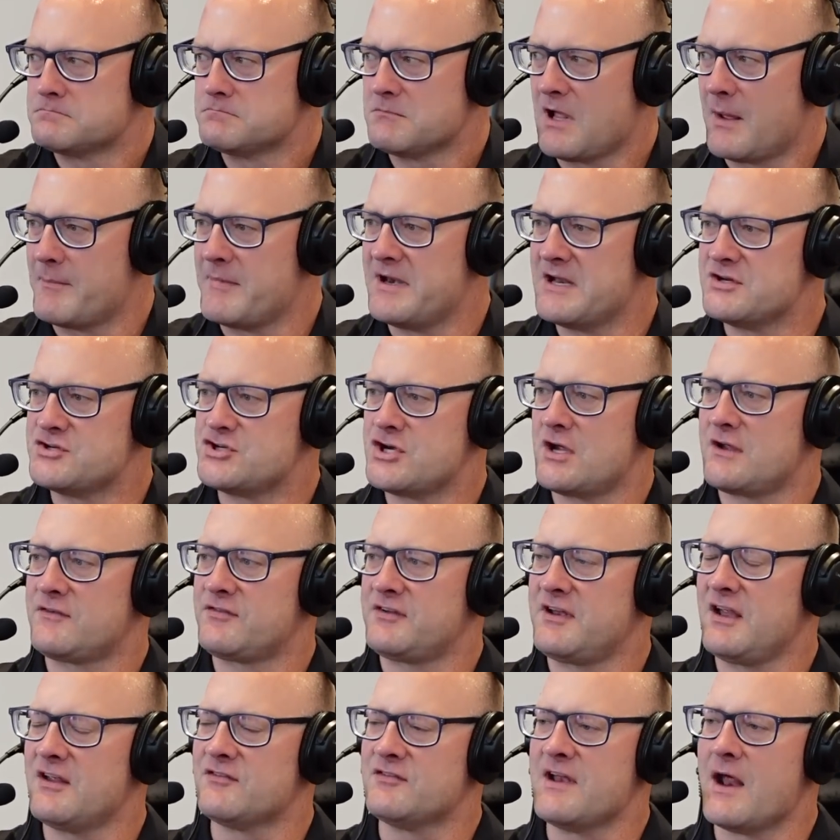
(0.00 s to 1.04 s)
I mean, it
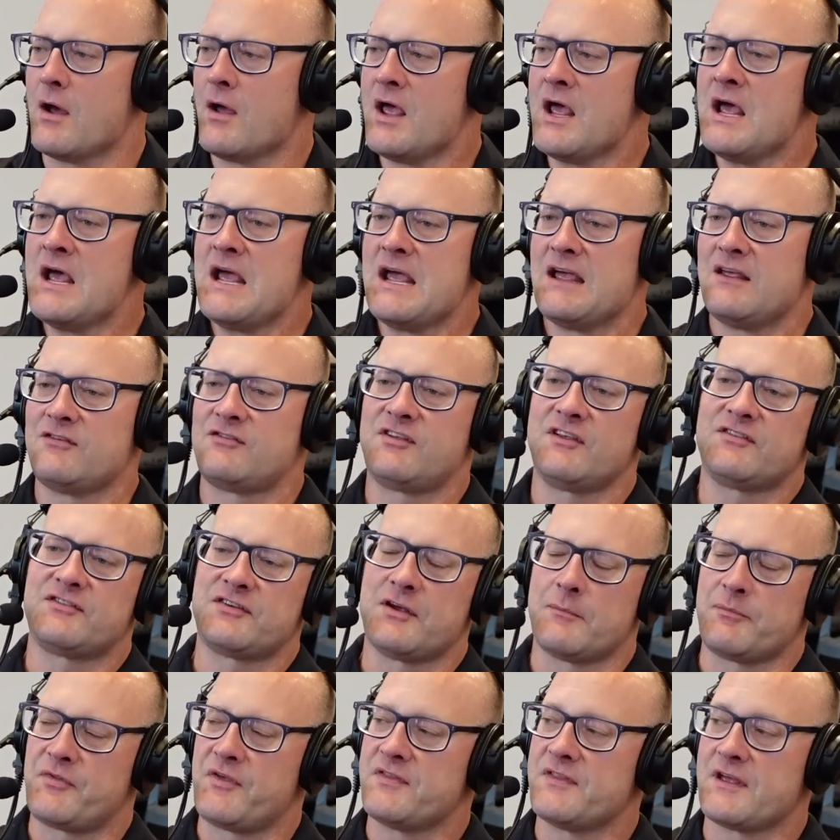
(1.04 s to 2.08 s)
just is. Now, is this
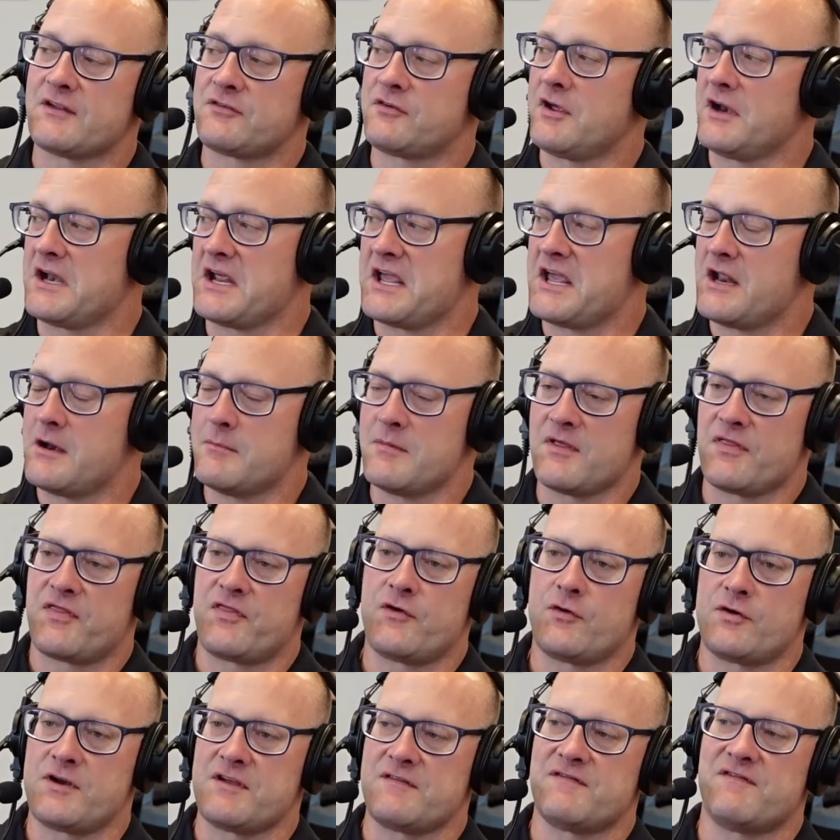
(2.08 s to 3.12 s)
something that's going to hit him at
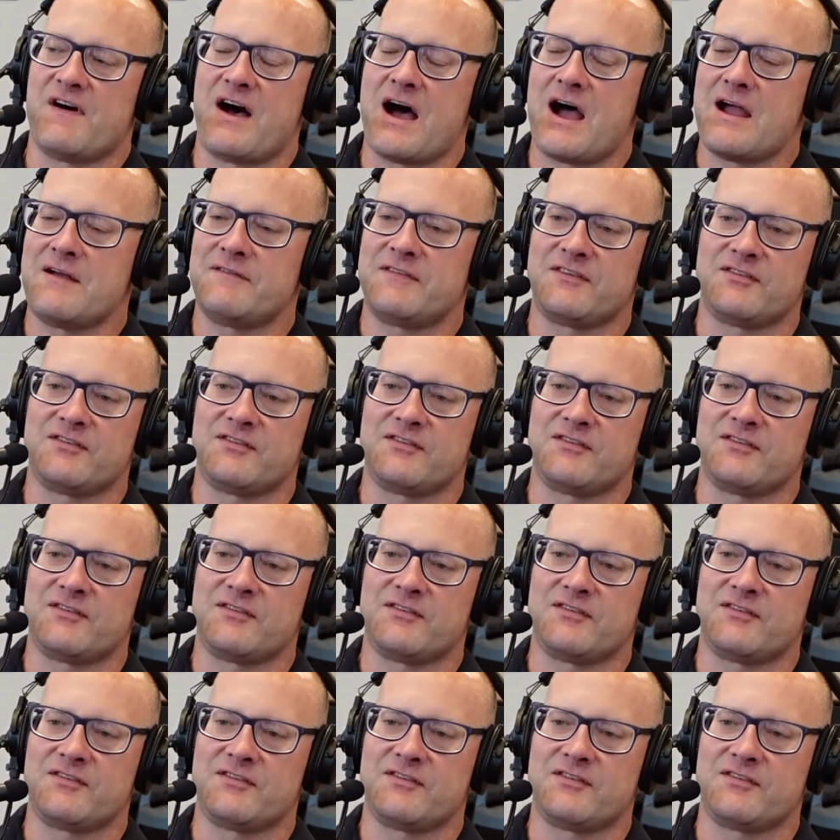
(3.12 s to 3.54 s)
35?